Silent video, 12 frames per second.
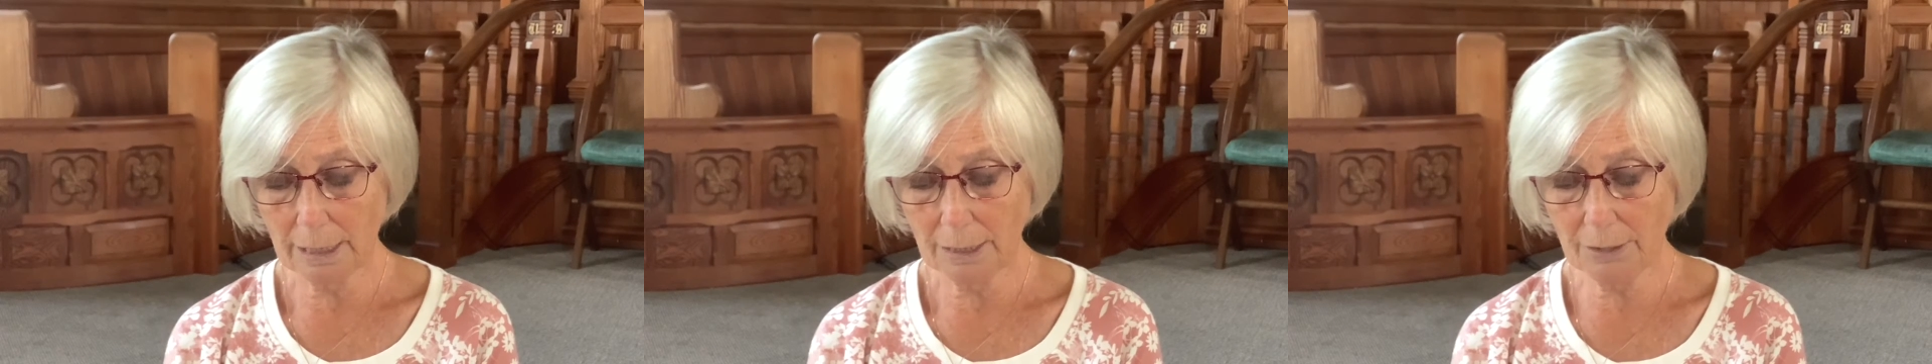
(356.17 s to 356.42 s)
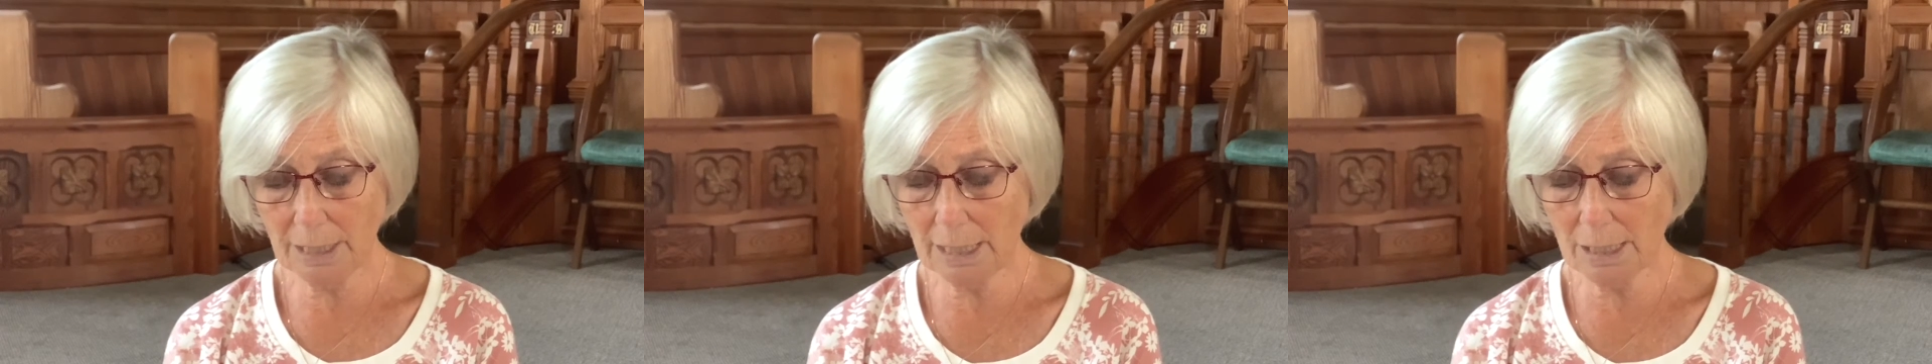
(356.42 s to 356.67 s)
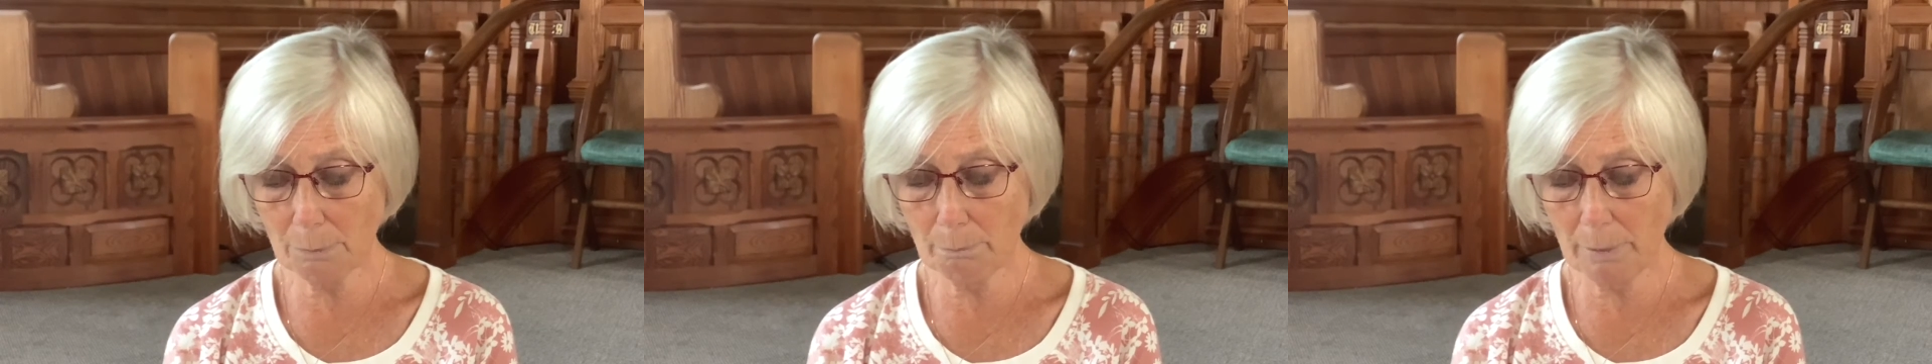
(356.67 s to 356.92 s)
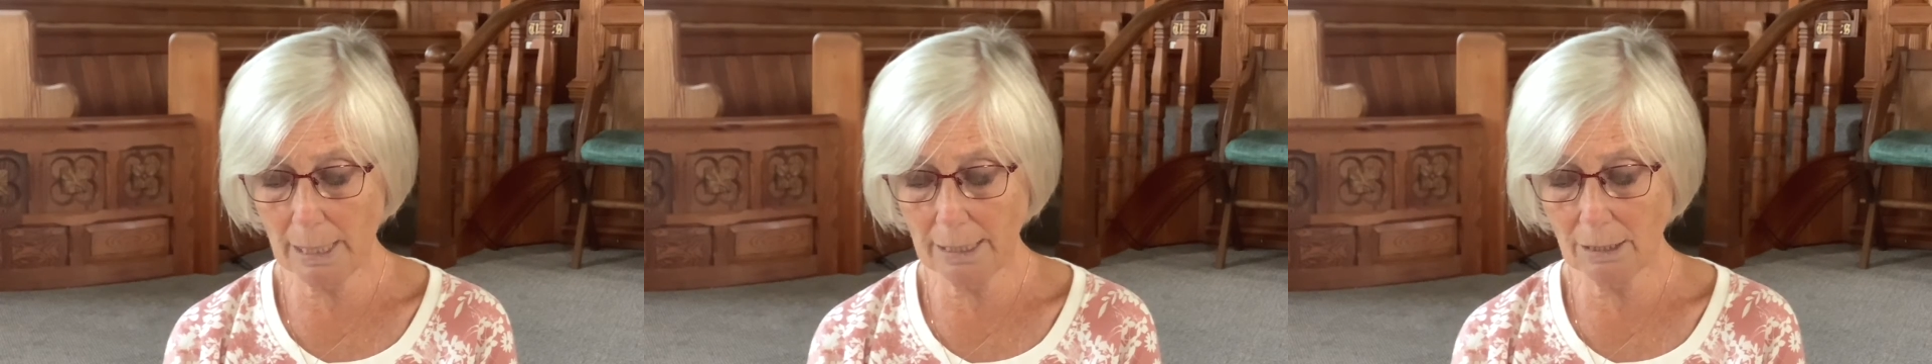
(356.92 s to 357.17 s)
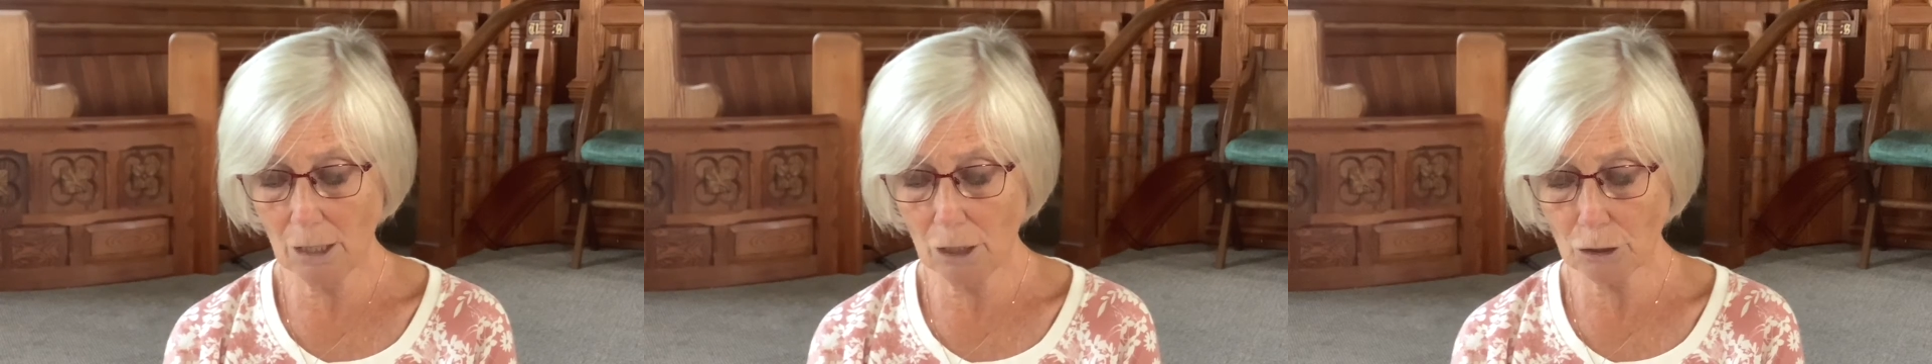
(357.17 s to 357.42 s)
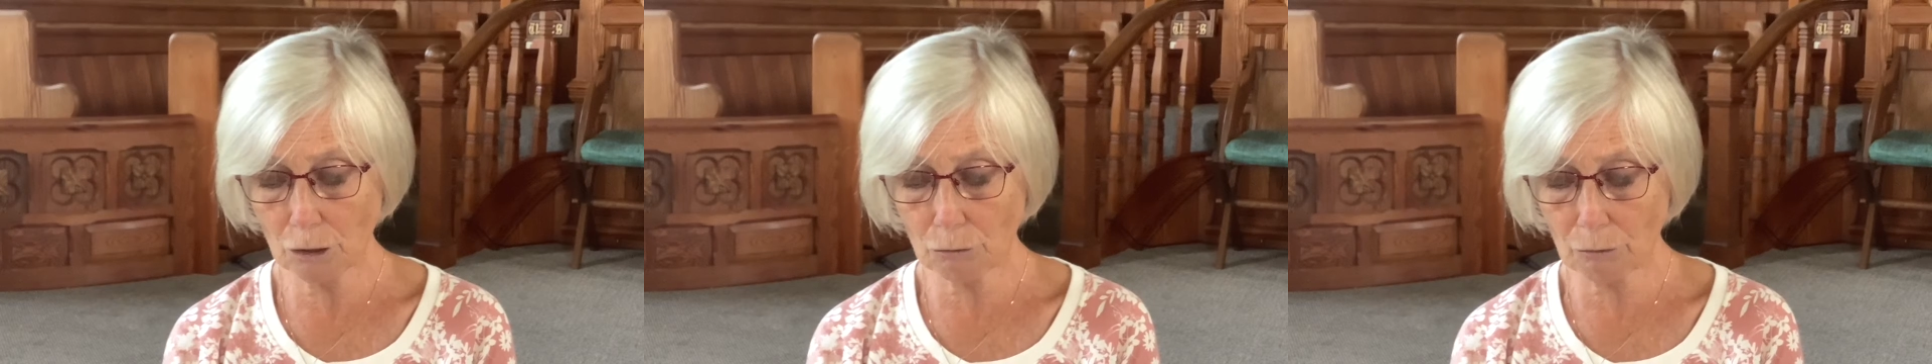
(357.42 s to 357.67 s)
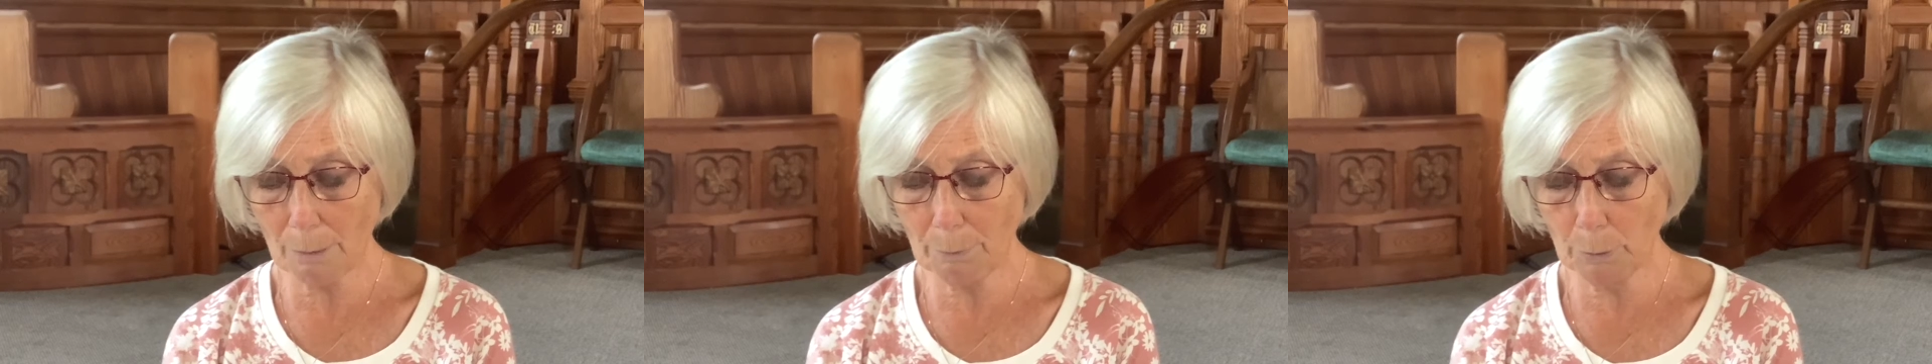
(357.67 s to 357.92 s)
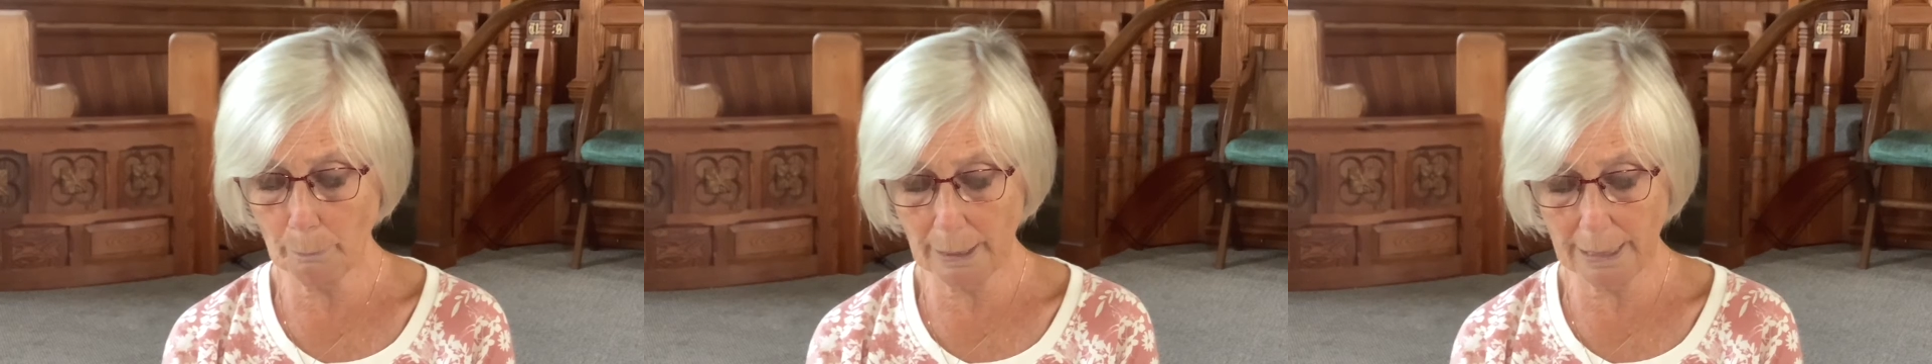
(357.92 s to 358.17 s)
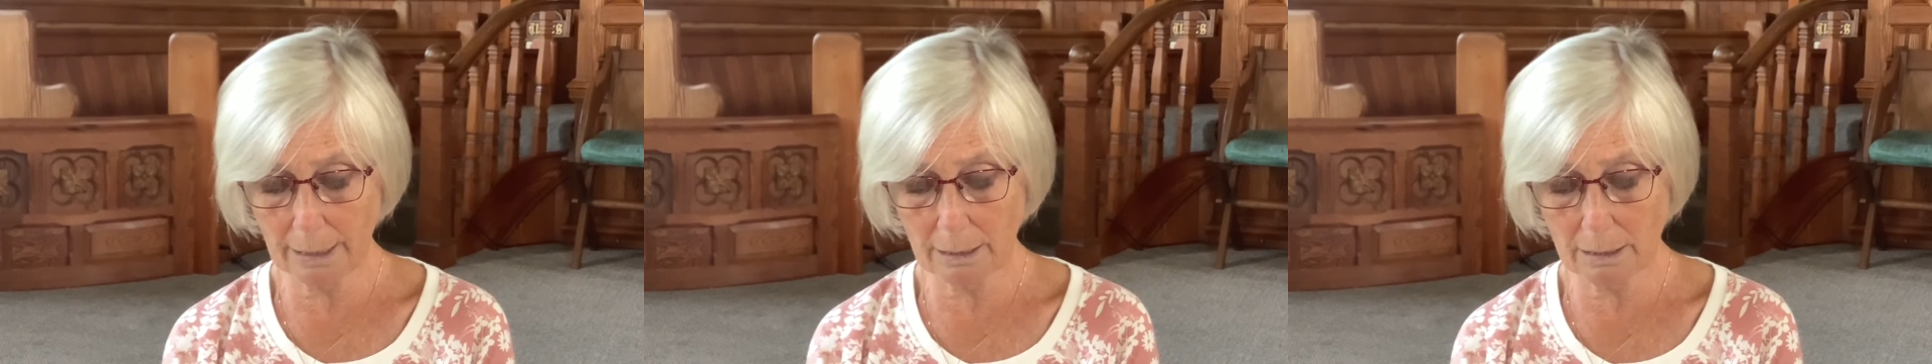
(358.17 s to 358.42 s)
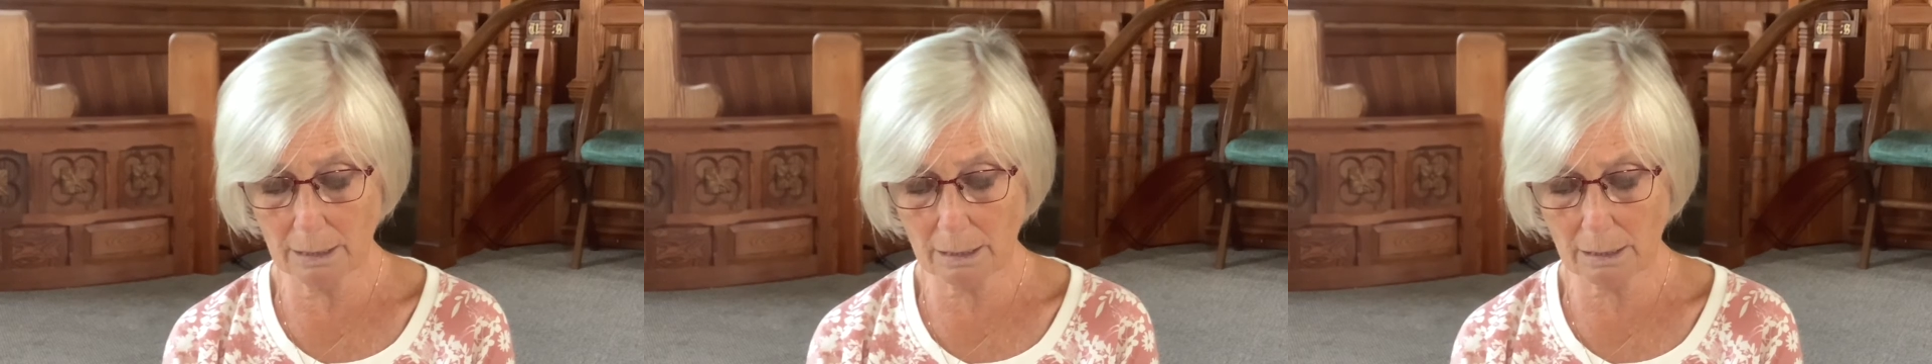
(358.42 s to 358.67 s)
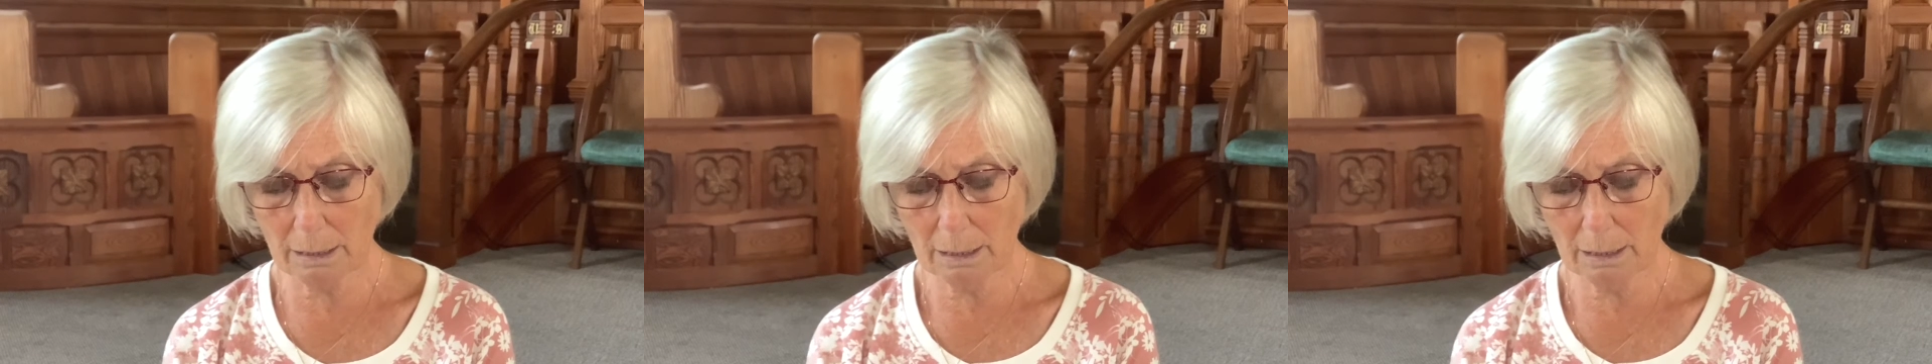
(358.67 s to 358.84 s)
"these men are troublemakers.